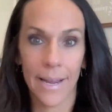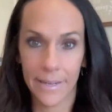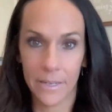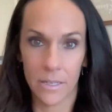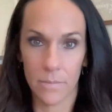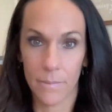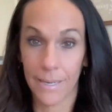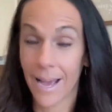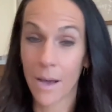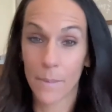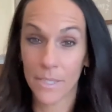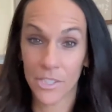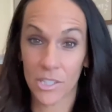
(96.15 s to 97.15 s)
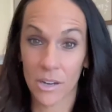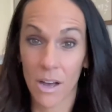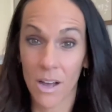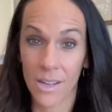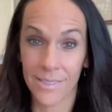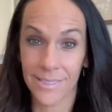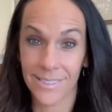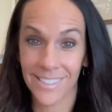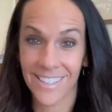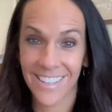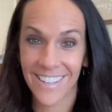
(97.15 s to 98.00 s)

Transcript: item and how much it cost.